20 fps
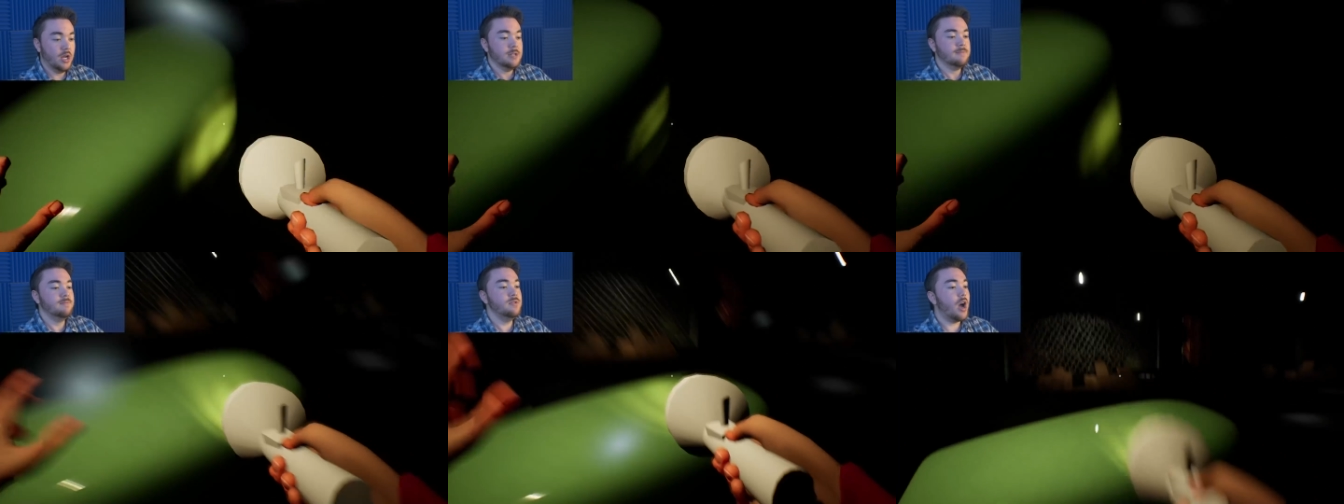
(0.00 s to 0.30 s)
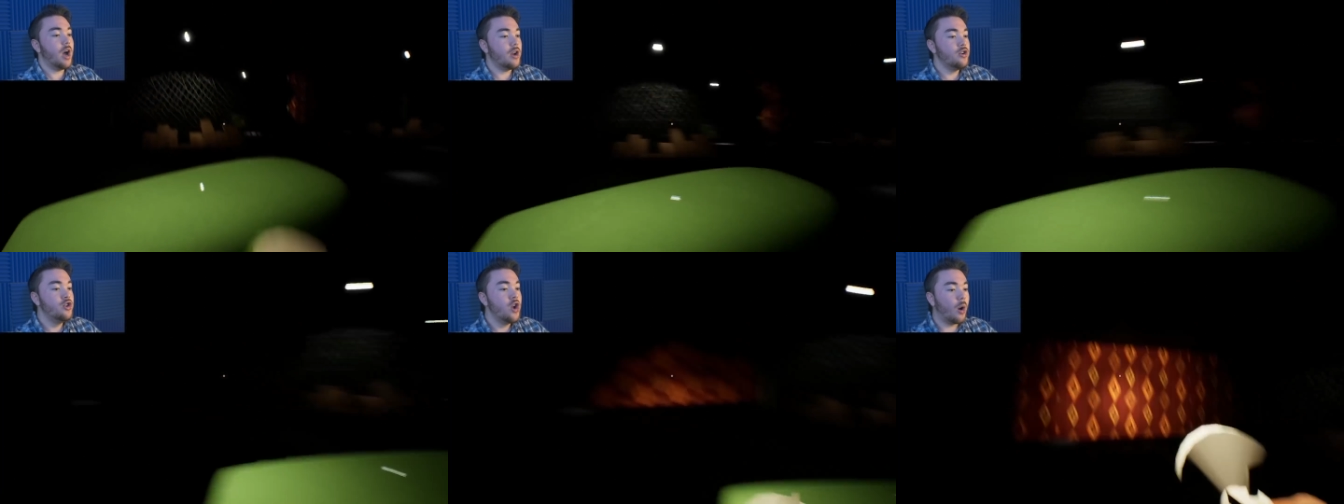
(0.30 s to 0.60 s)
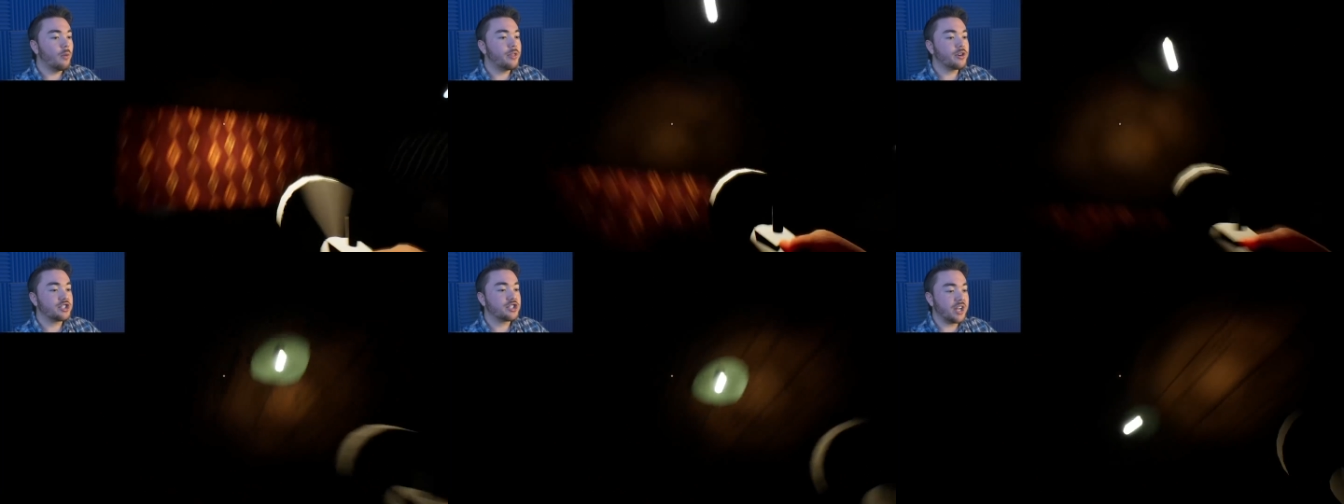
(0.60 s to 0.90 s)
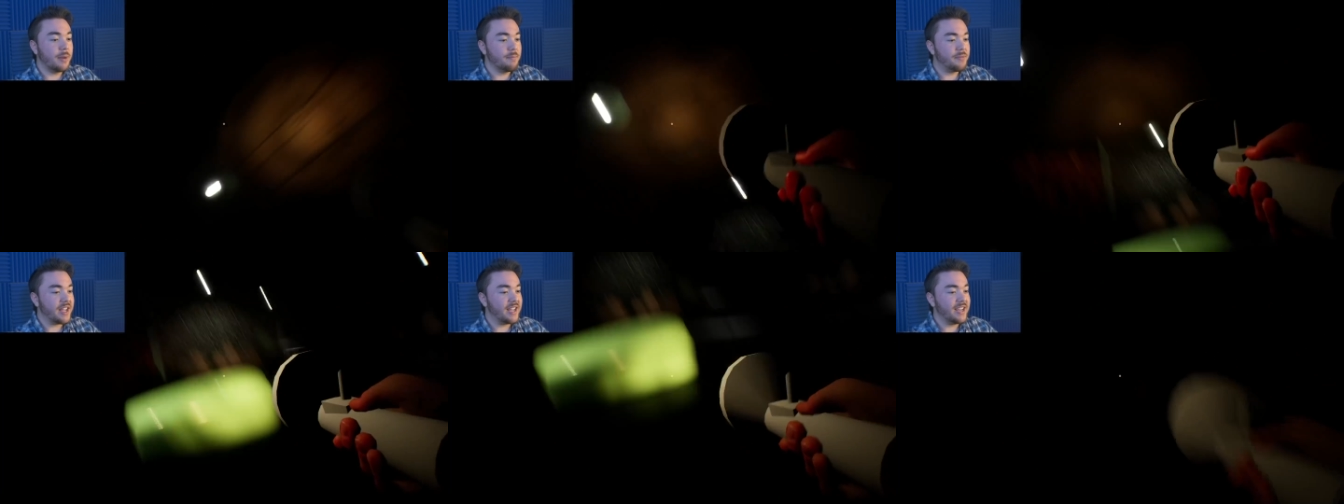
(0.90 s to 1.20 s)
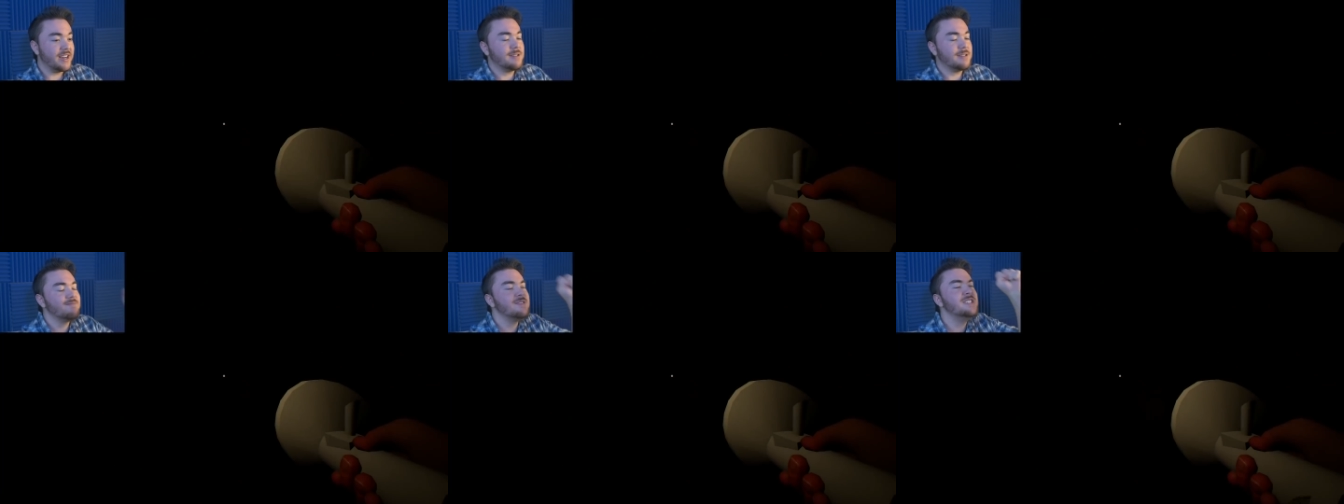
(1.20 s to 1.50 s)
No, no there's something
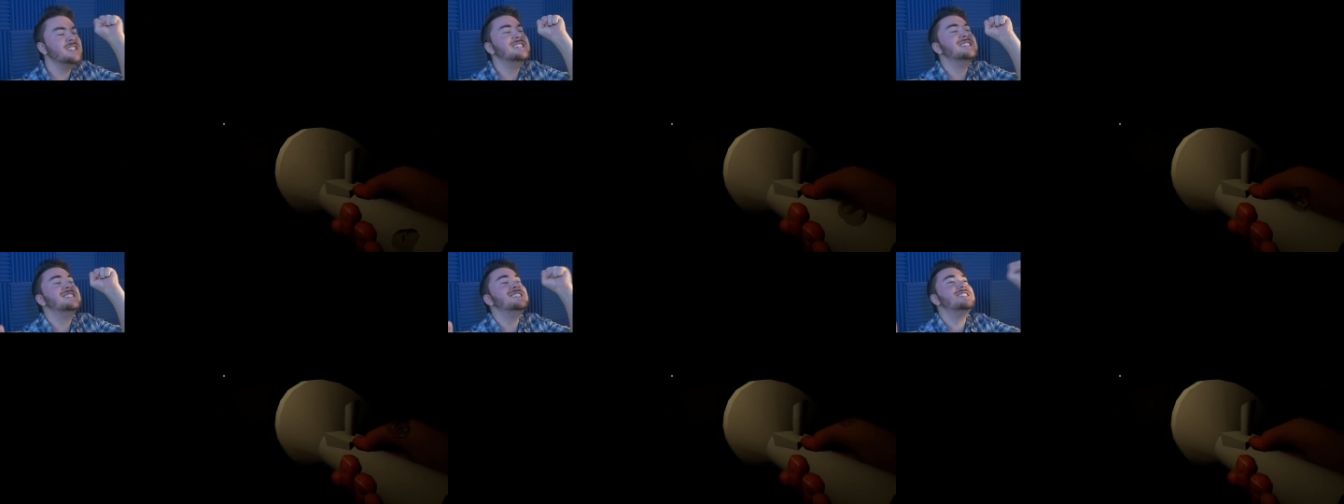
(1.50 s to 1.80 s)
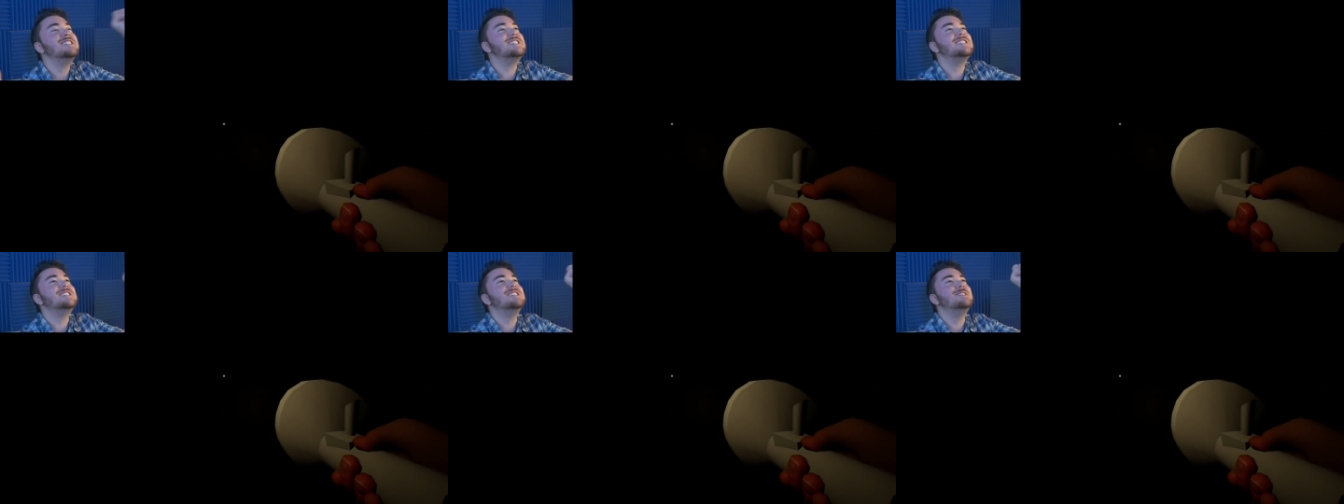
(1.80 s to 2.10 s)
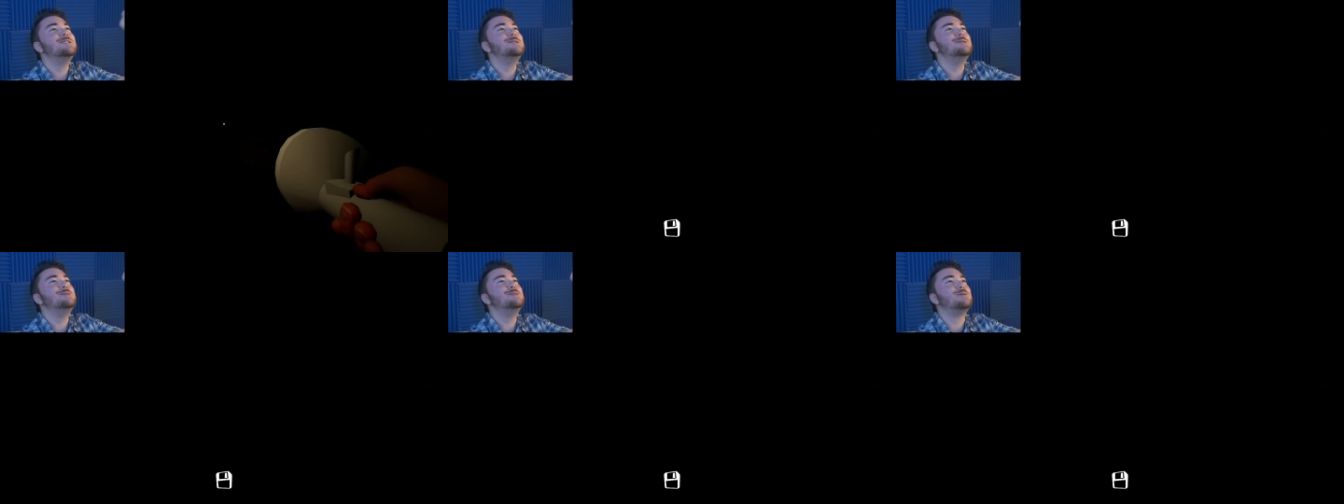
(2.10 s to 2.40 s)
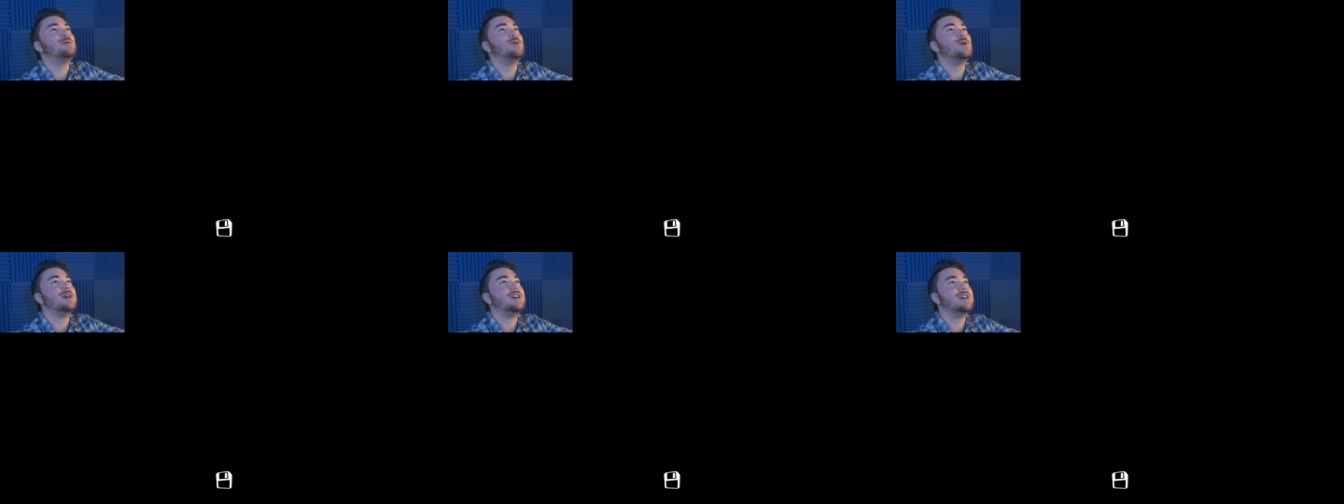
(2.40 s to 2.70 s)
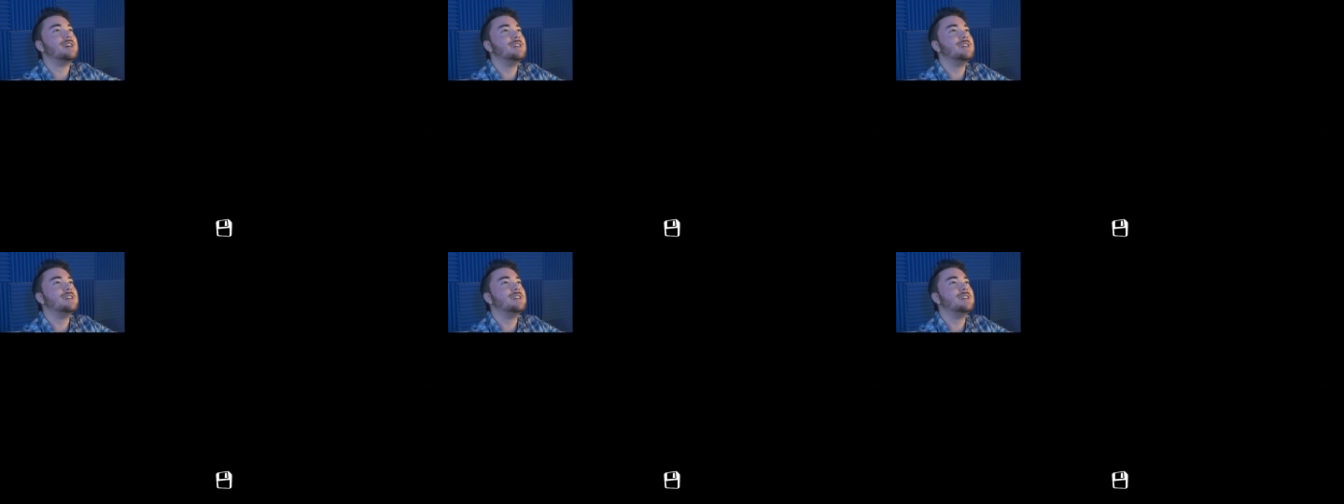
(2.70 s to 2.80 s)
here. No!